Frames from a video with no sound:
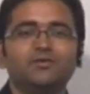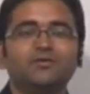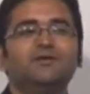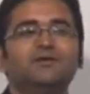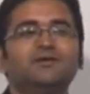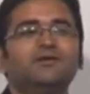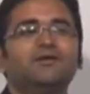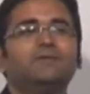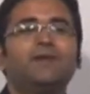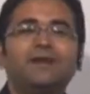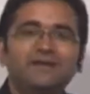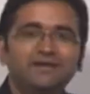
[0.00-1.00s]
Okay,
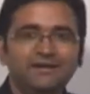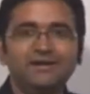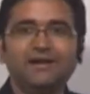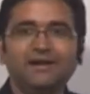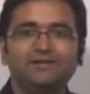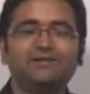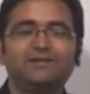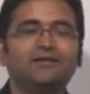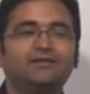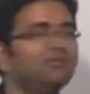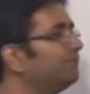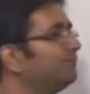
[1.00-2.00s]
practically it is like
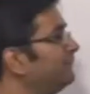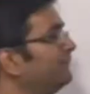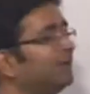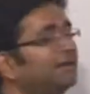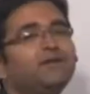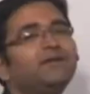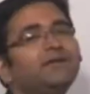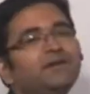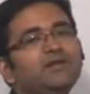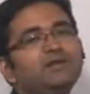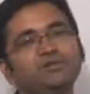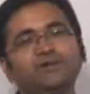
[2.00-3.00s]
this, but
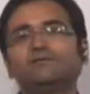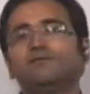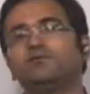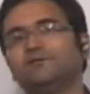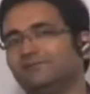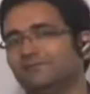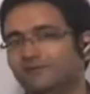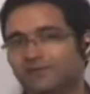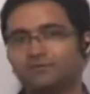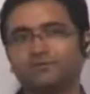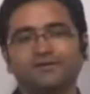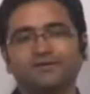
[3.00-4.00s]
mathematically using convolution we can
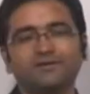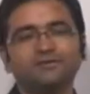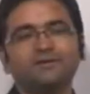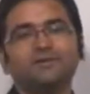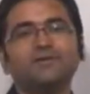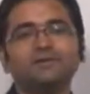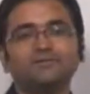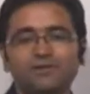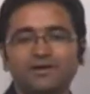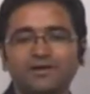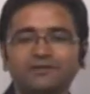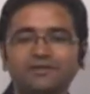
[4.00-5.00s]
prove that. Okay,
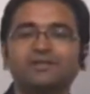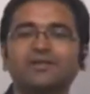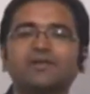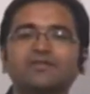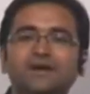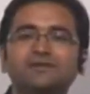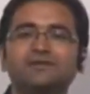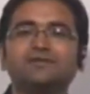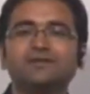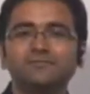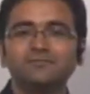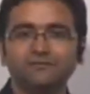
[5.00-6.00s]
whatever is there inside the
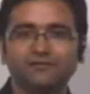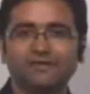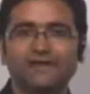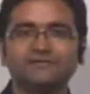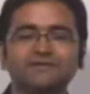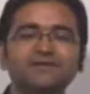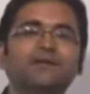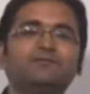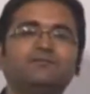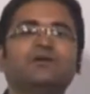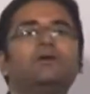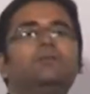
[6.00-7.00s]
system, ht, that
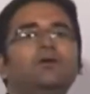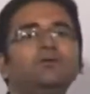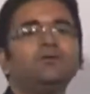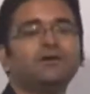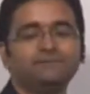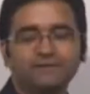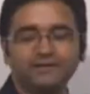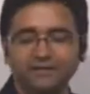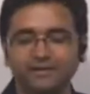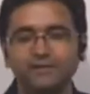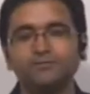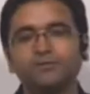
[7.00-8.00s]
will come out if the
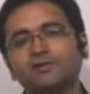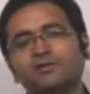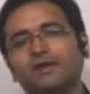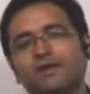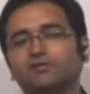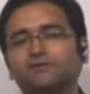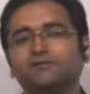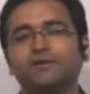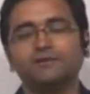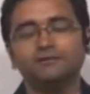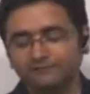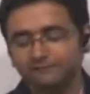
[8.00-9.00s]
input is x of
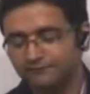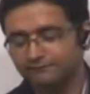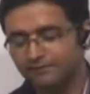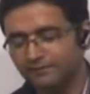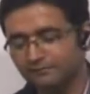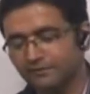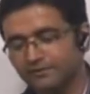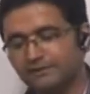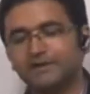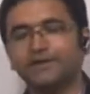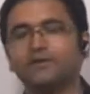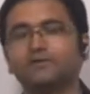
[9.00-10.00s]
if the input is
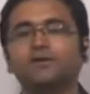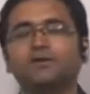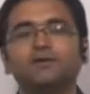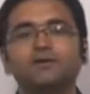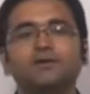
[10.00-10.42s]
delta of t.